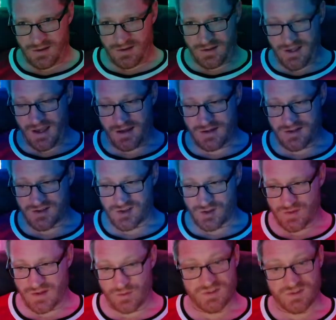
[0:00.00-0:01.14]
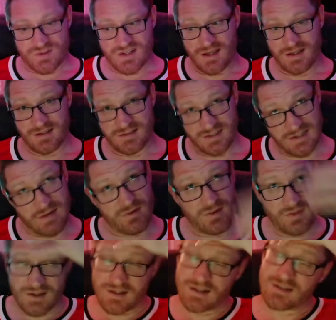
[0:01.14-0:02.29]
Yeah, so then once I did
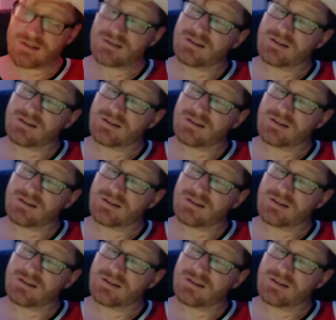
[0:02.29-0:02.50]
everything and I